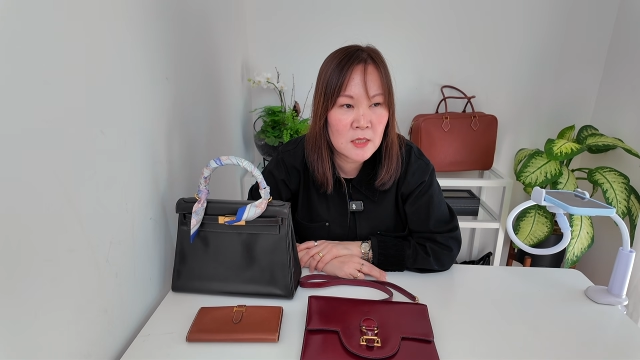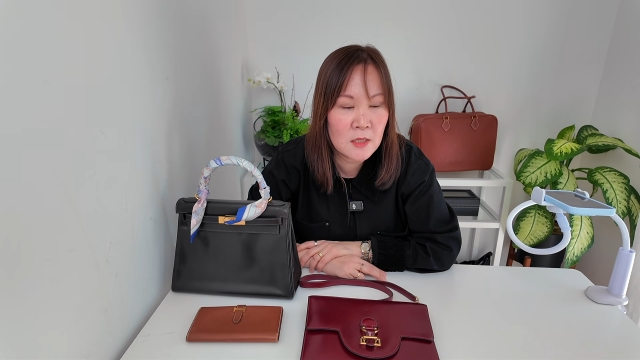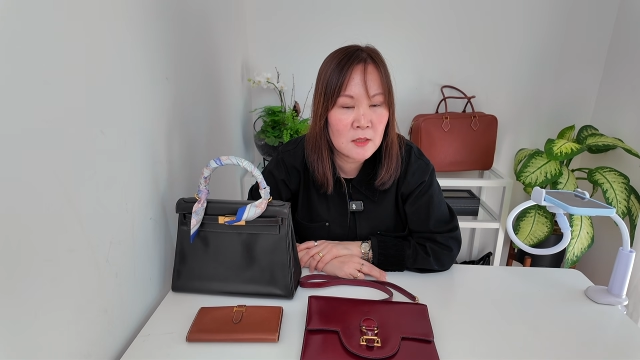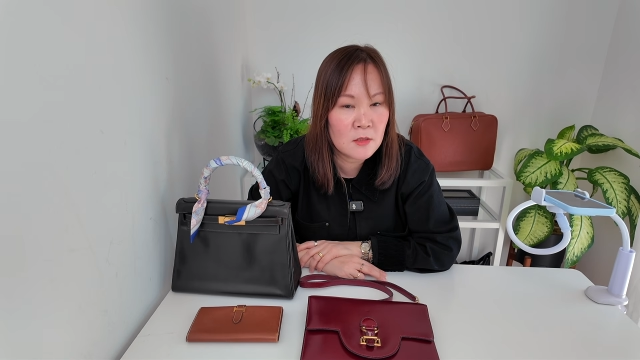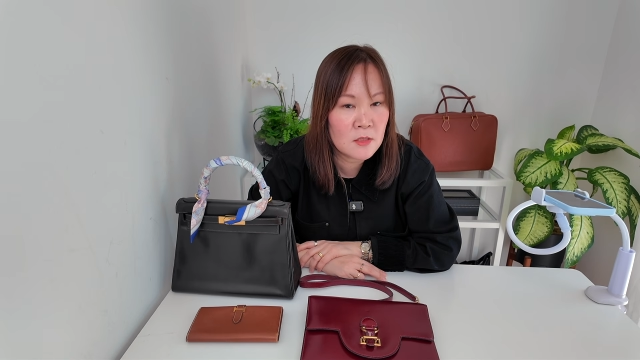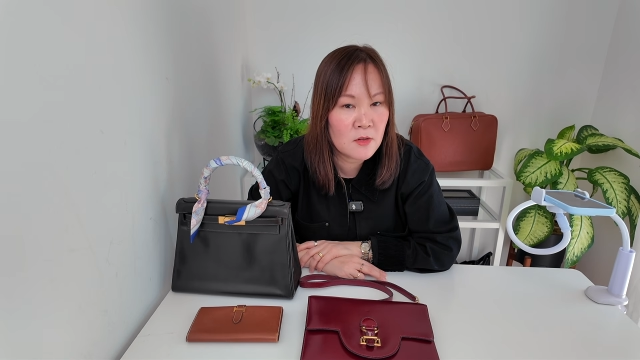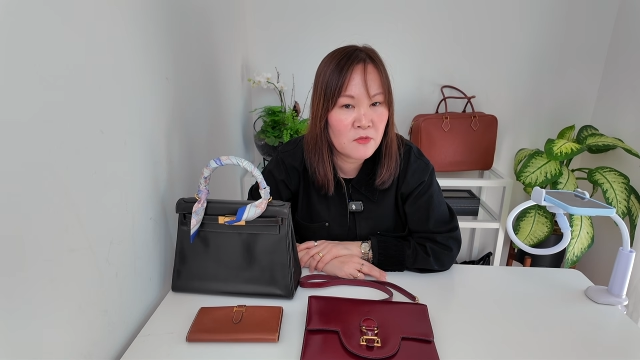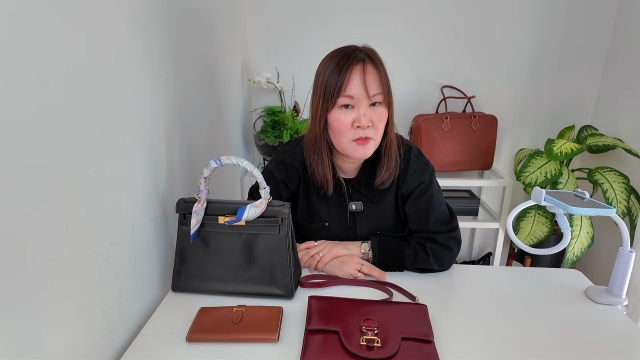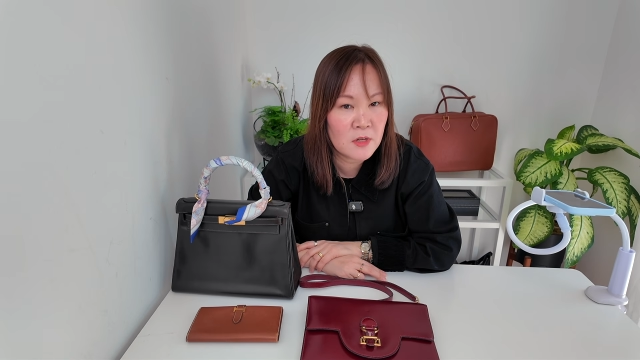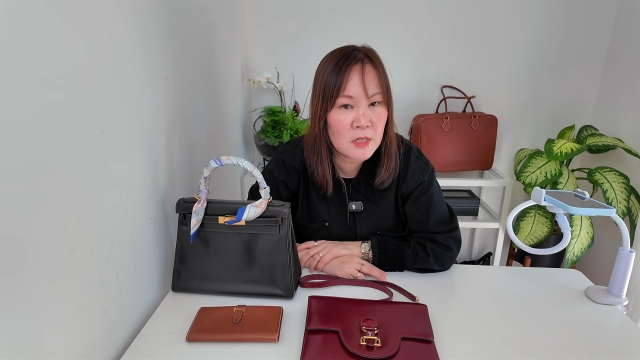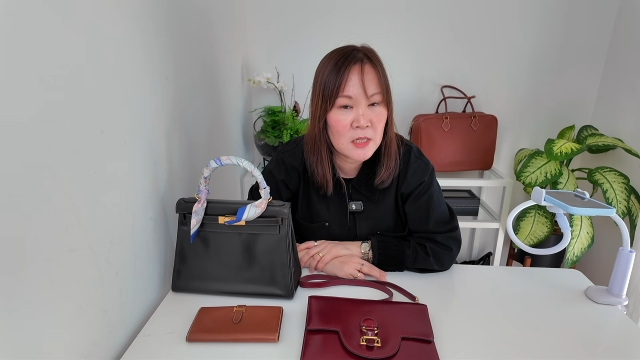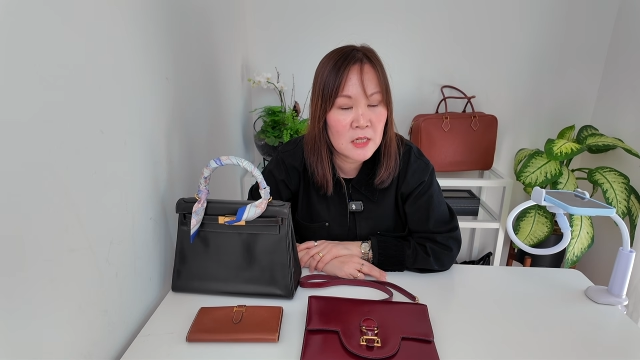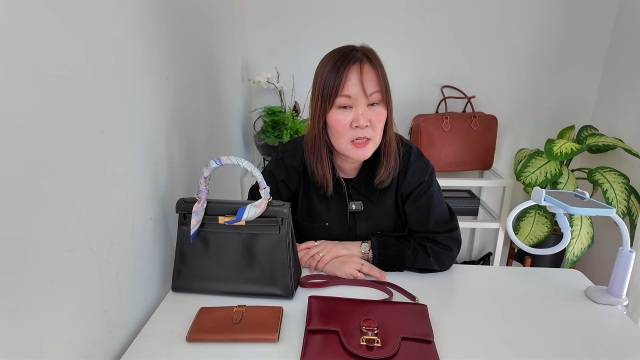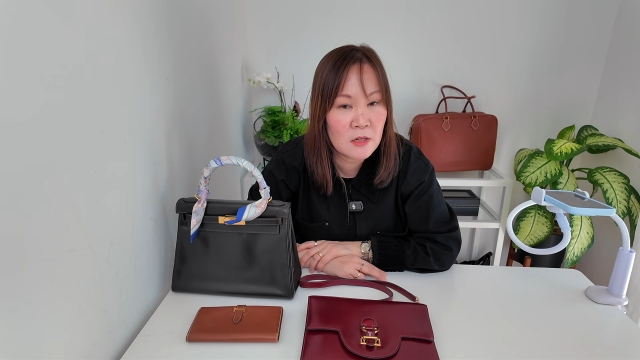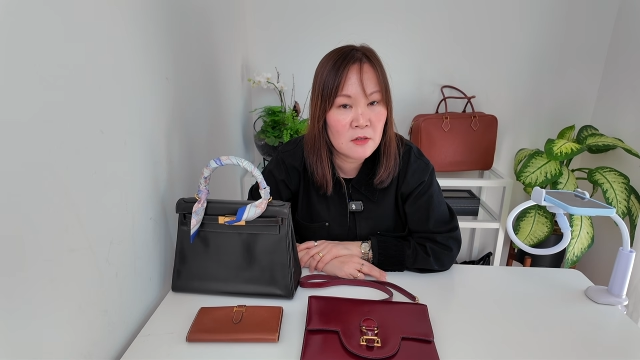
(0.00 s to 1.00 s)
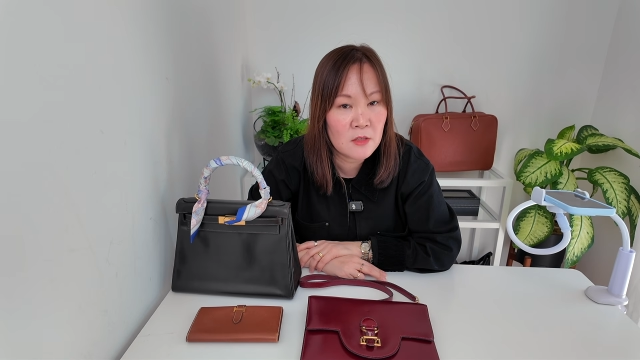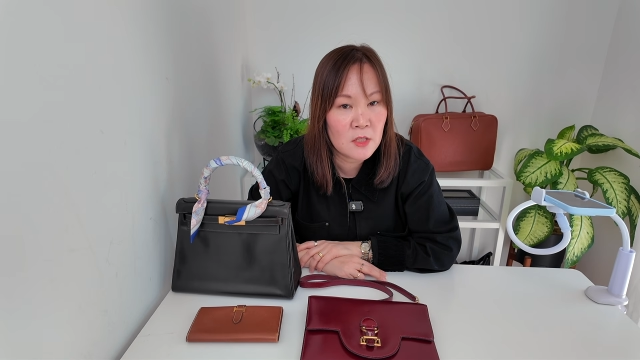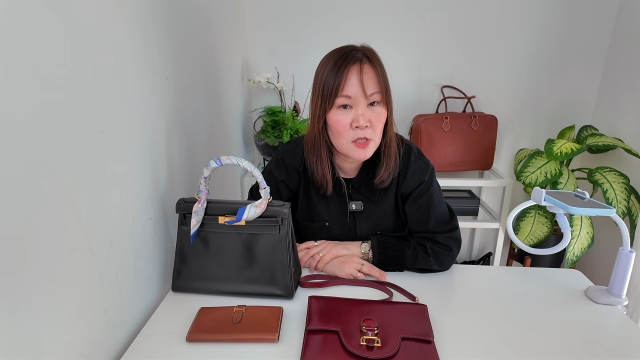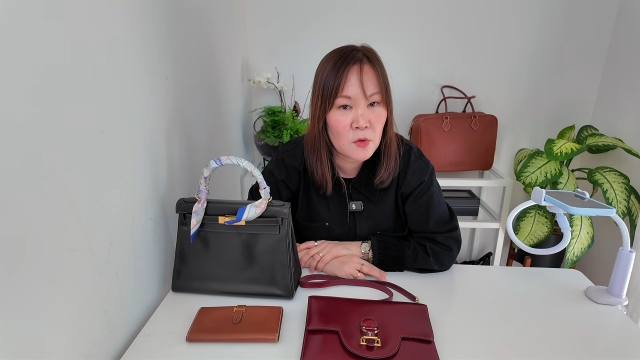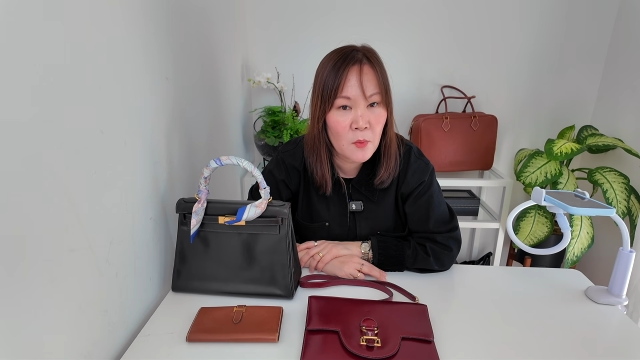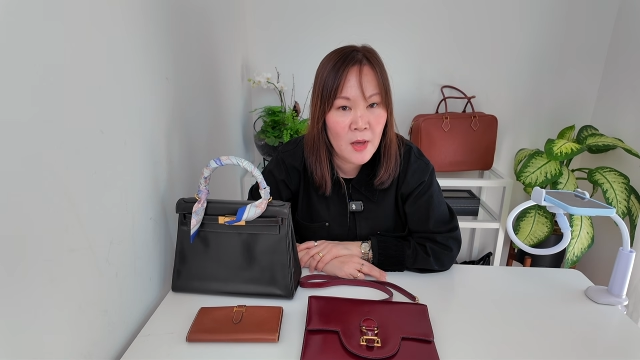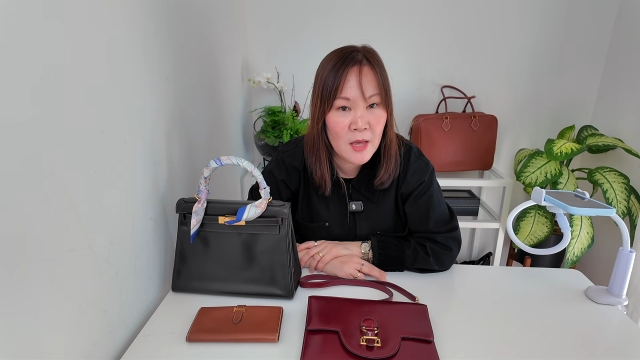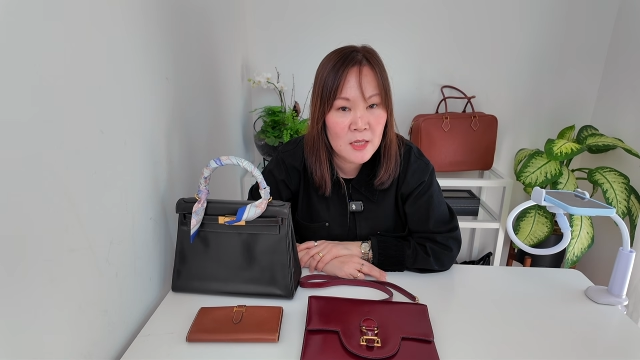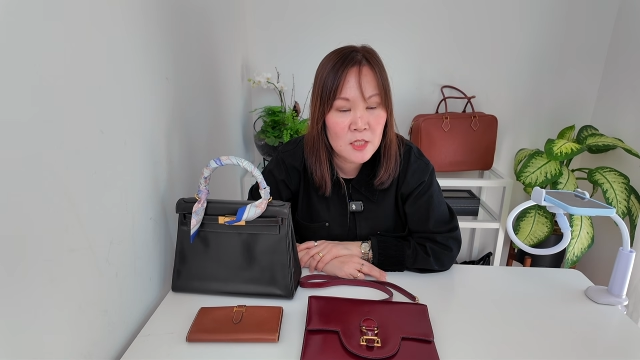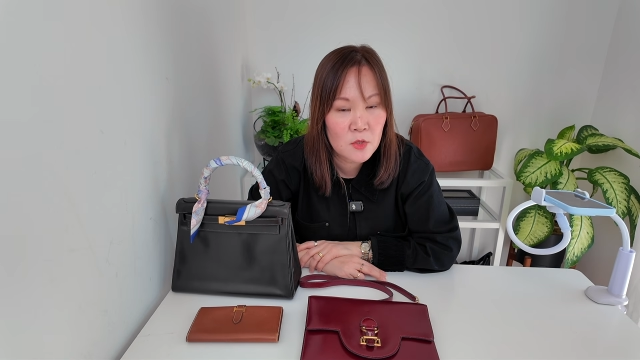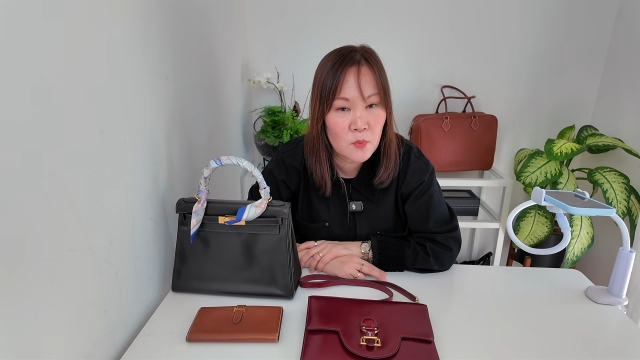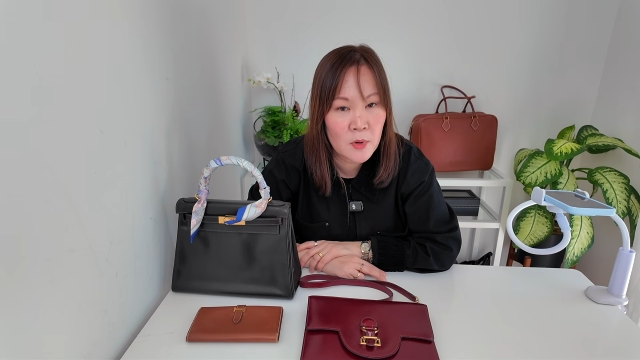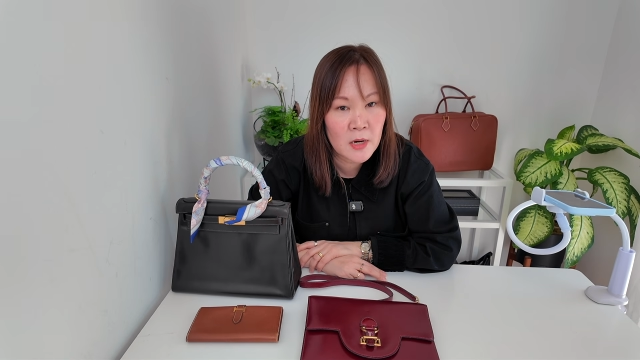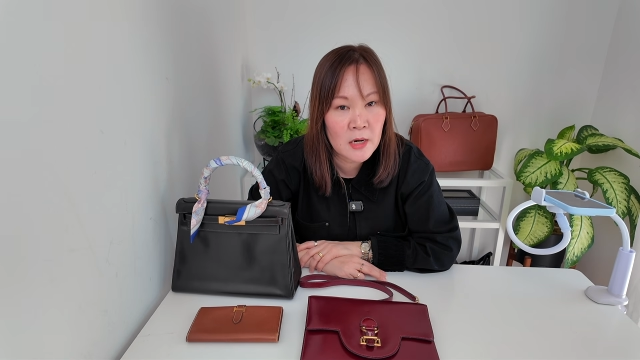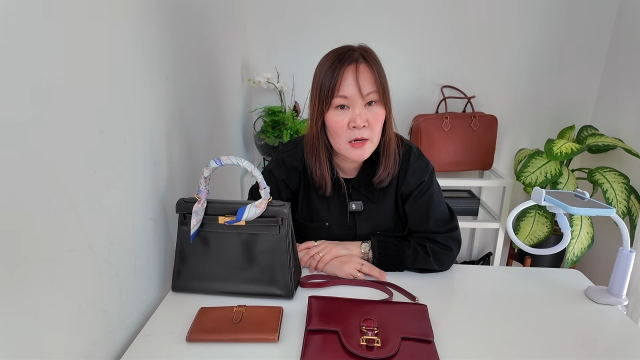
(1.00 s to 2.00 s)
a little different here in the
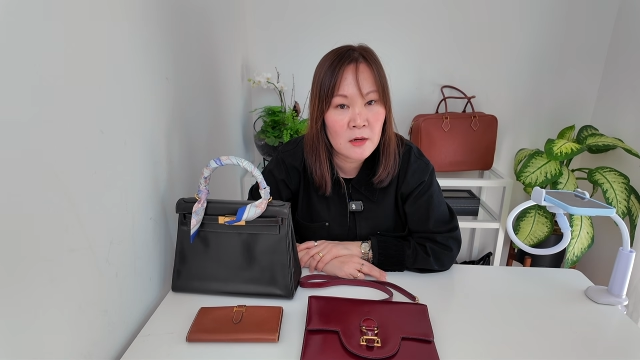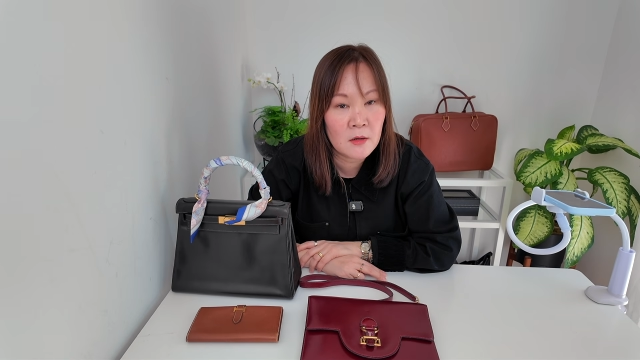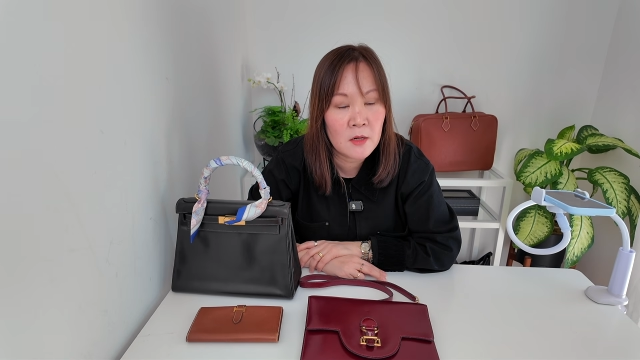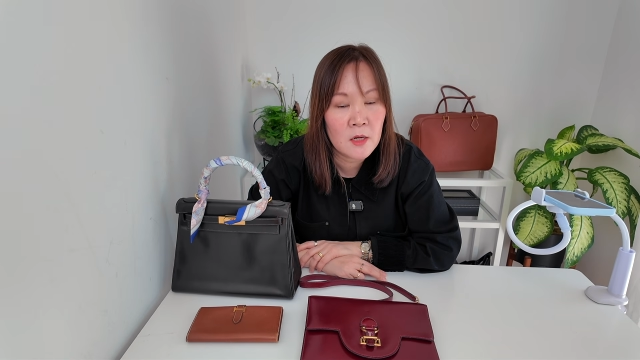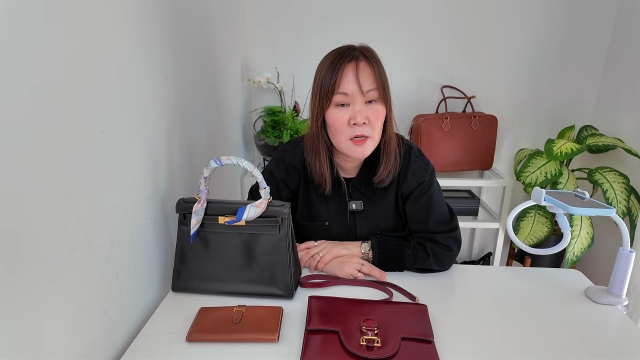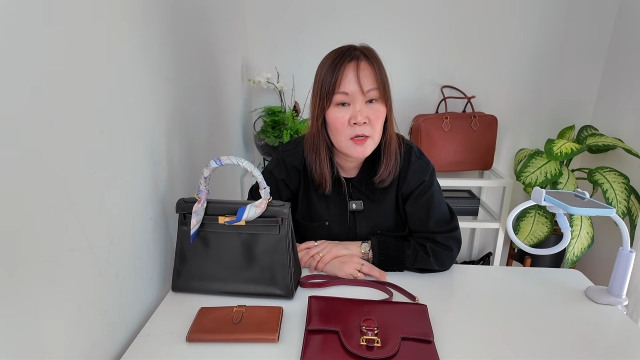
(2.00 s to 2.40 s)
US, where